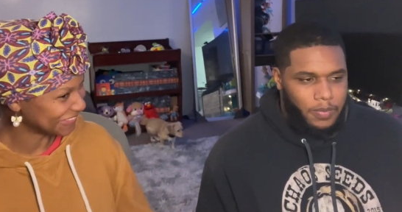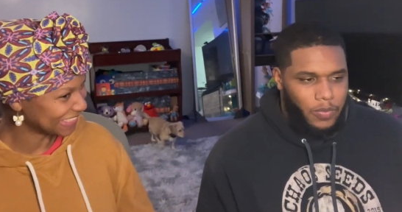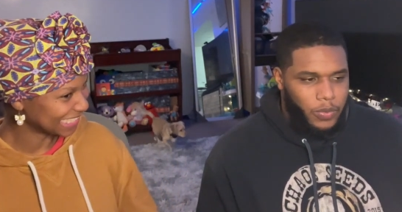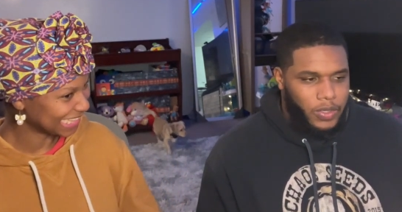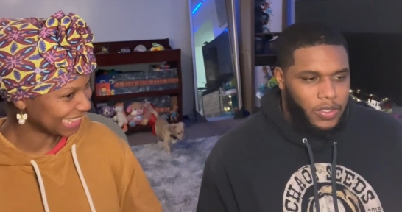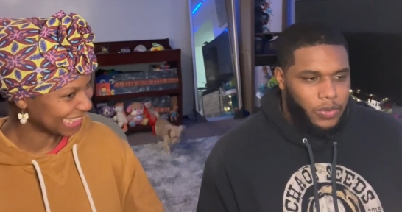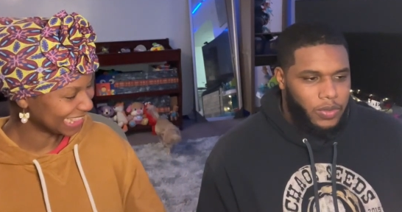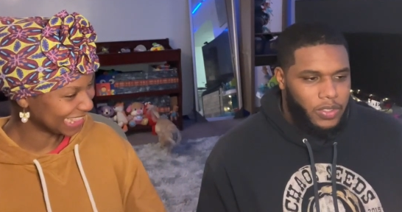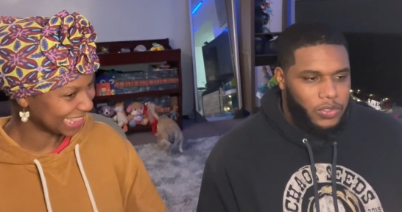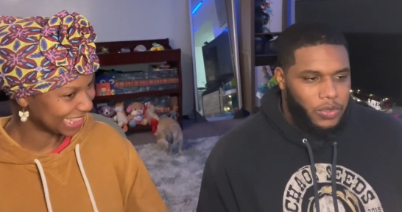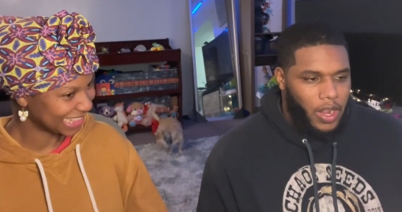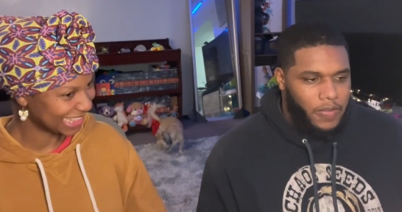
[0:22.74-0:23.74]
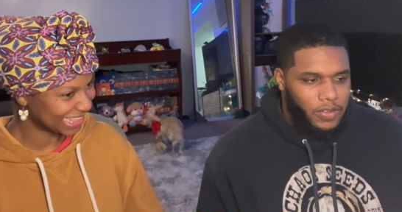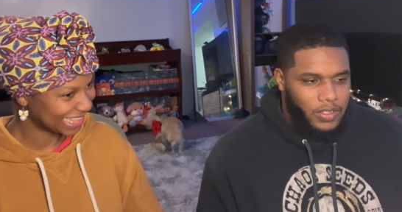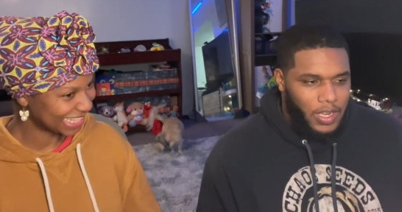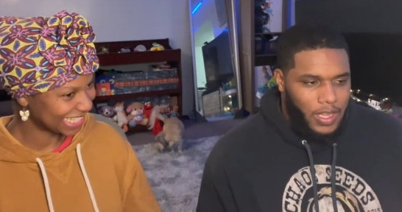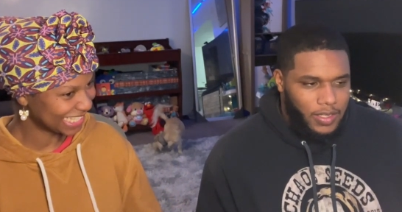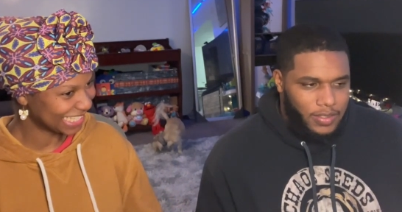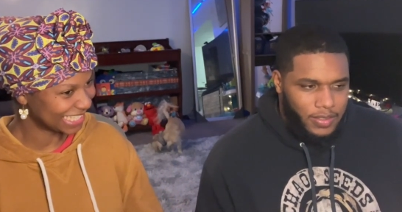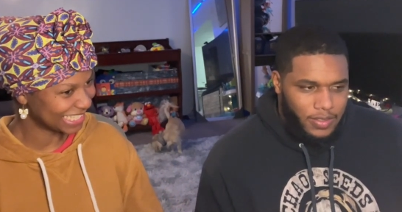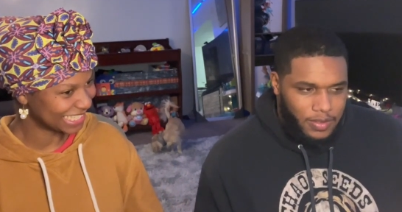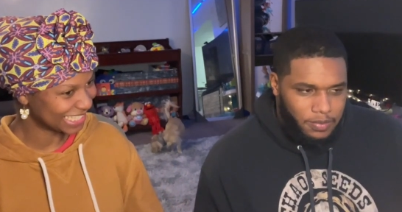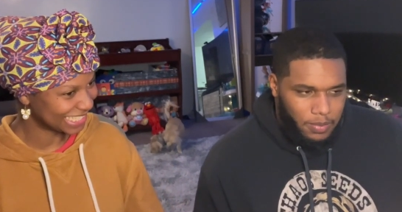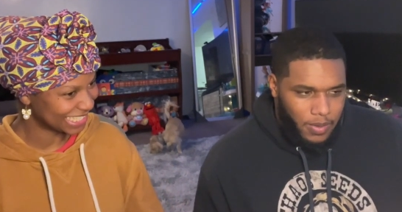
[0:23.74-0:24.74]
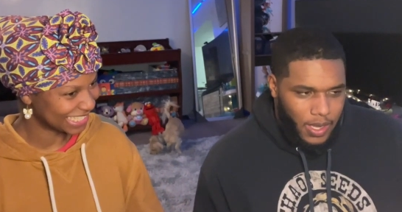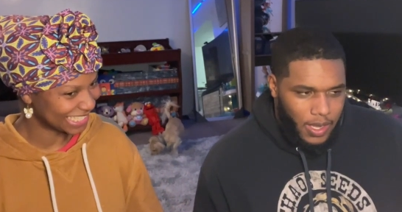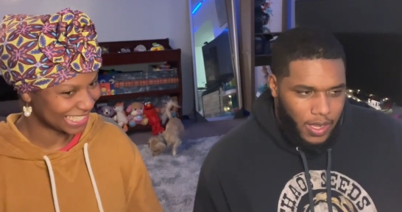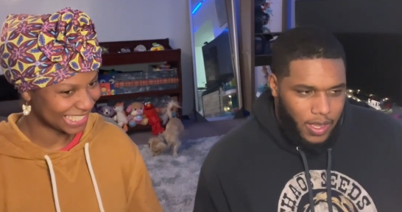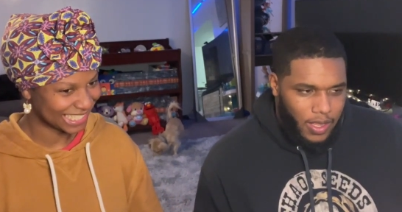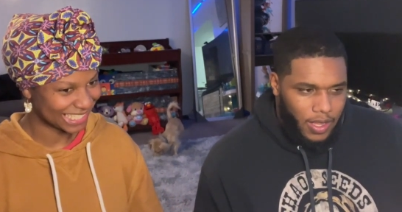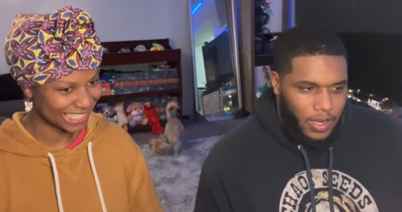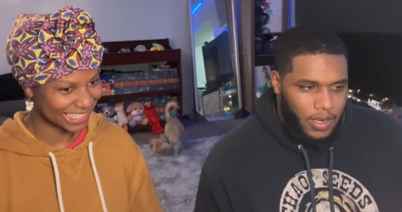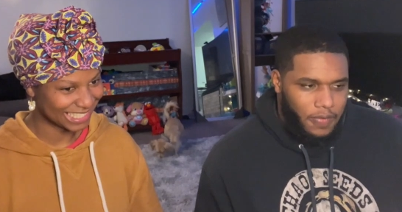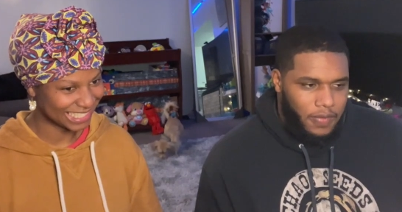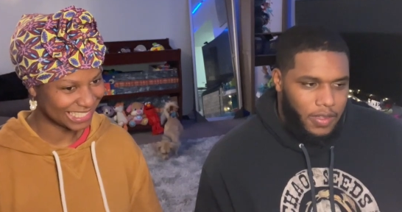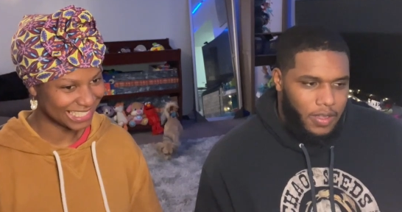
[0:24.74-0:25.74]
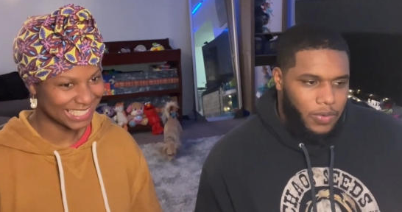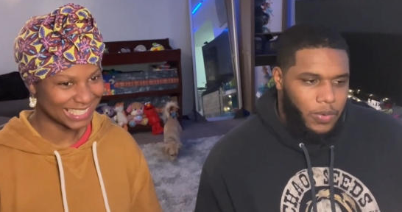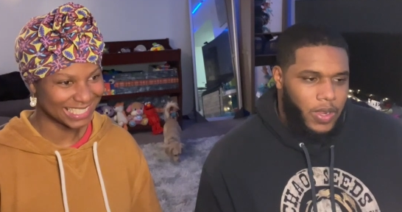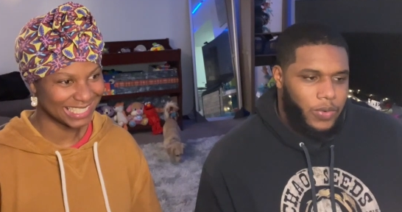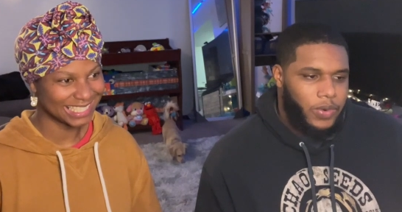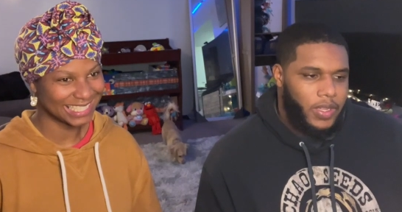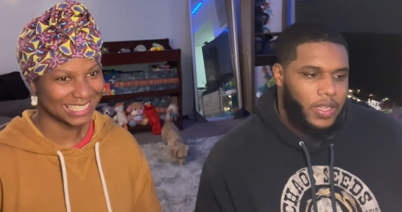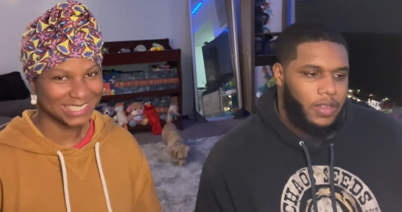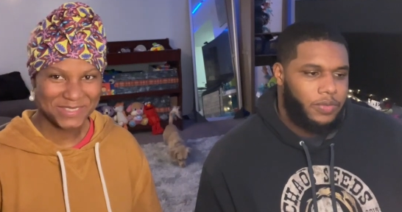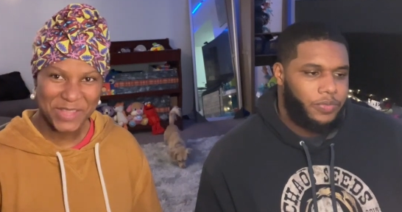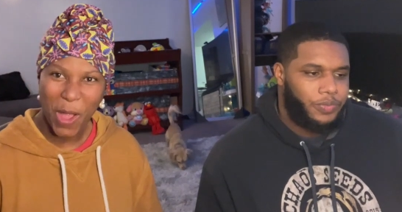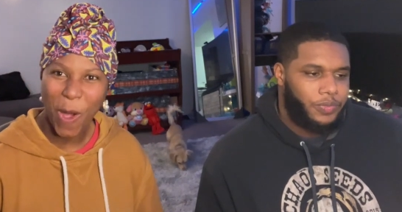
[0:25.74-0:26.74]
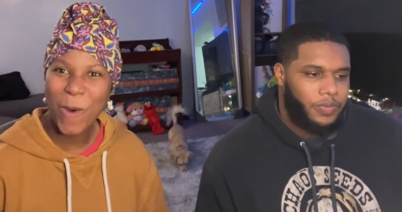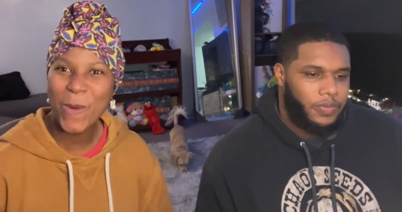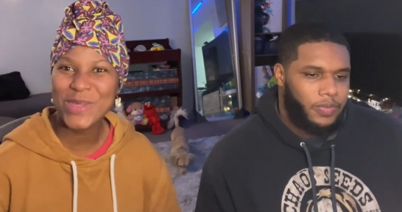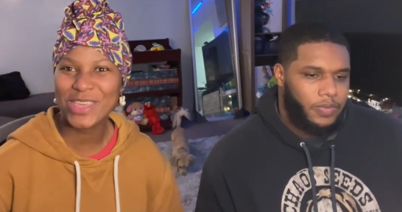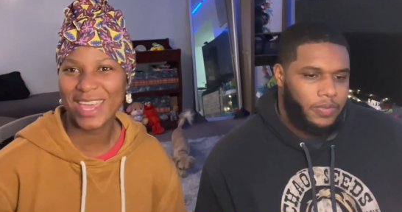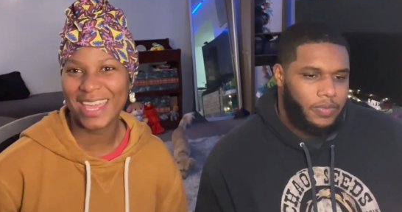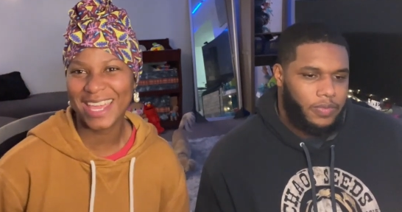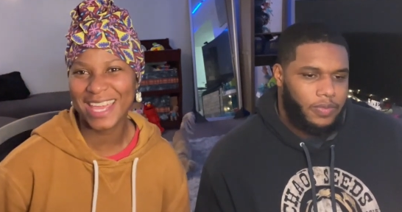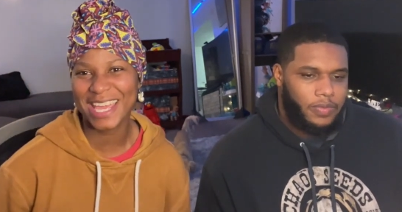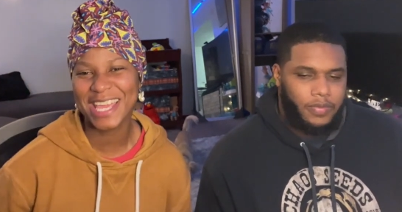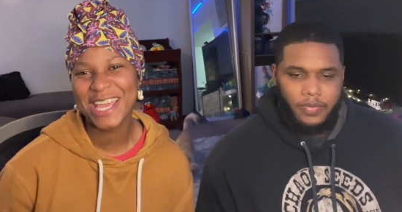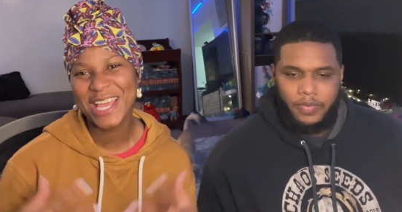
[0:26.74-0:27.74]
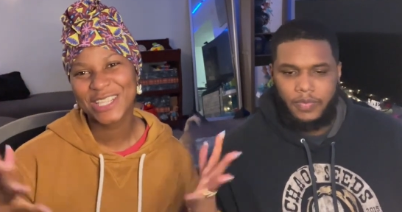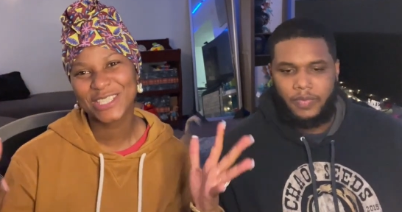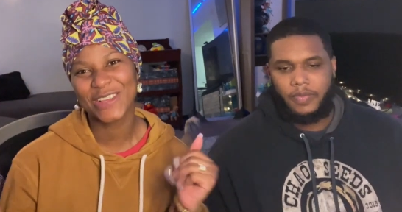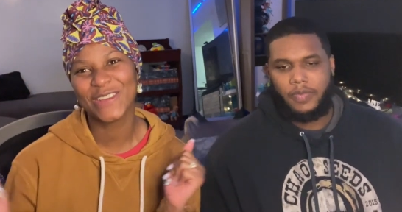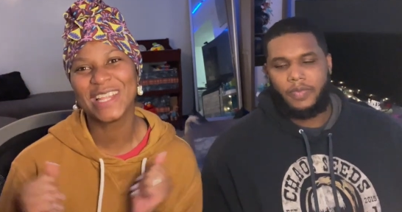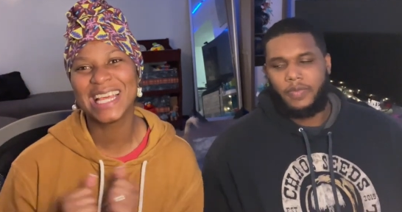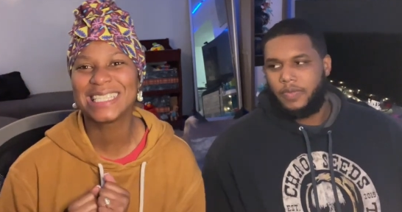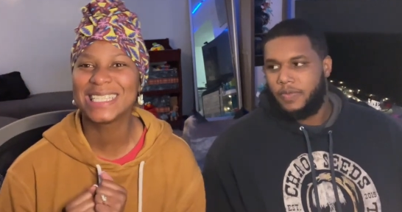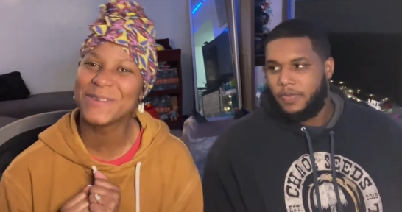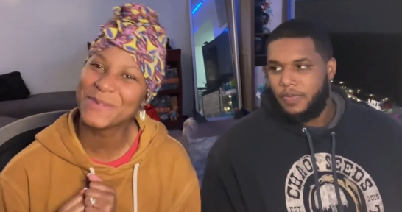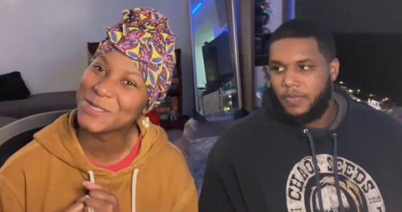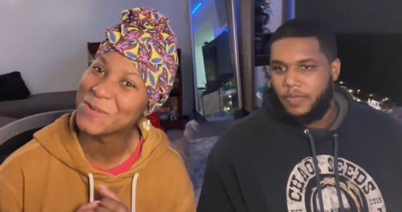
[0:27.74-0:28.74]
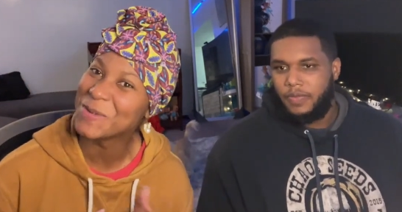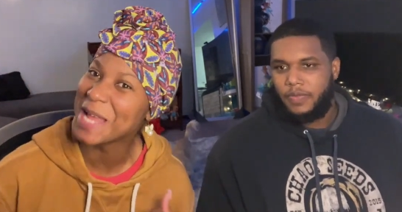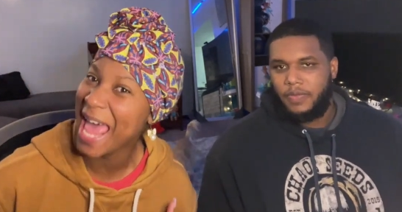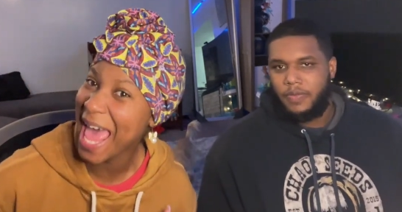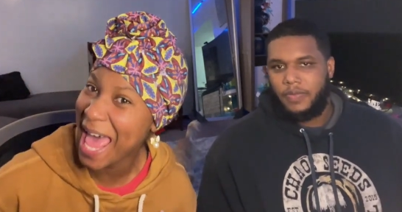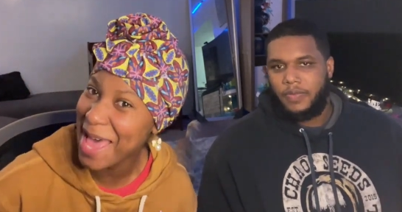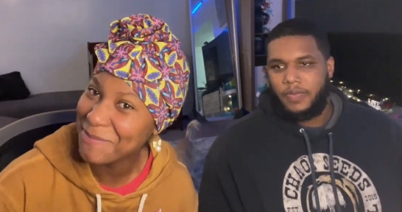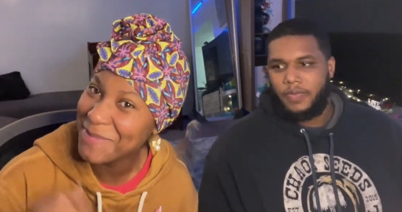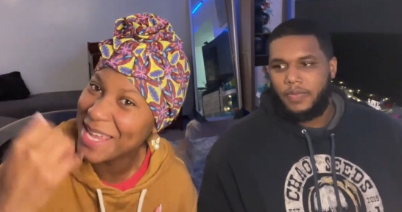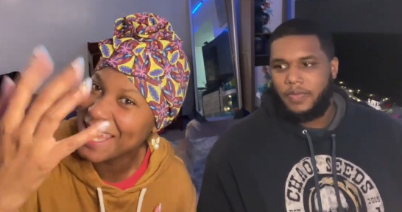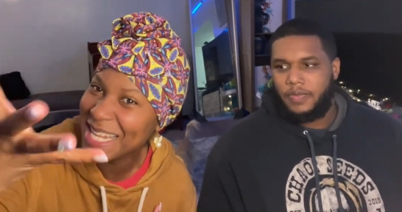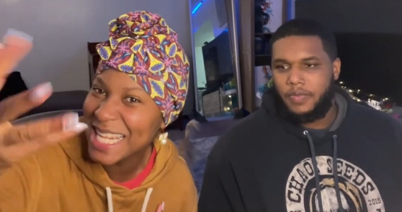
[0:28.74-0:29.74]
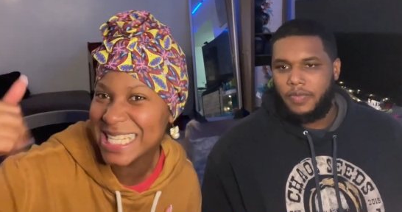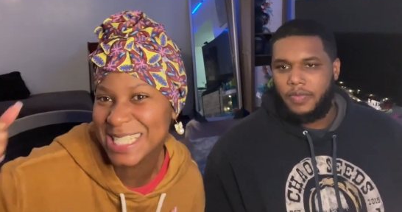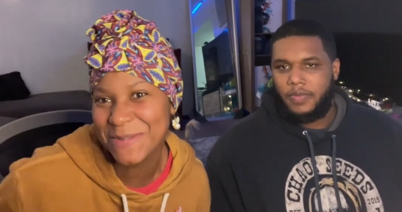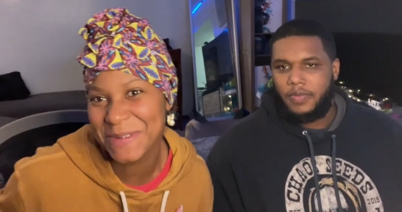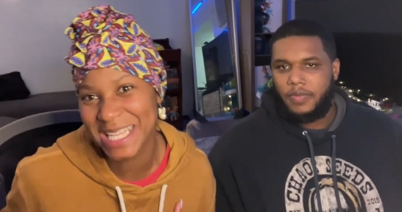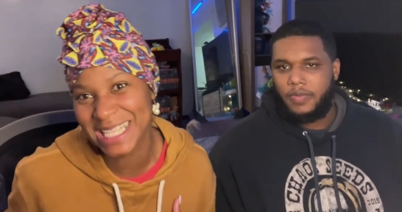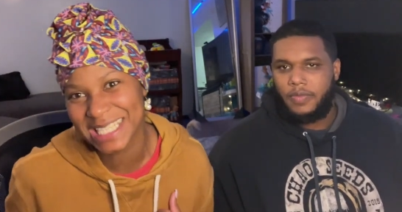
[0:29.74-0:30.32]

Speaker 1: We're doing Driver's License by Olivia Rodrigo.
Speaker 2: Oh yeah. So let's see what's gonna happen. Let's see what this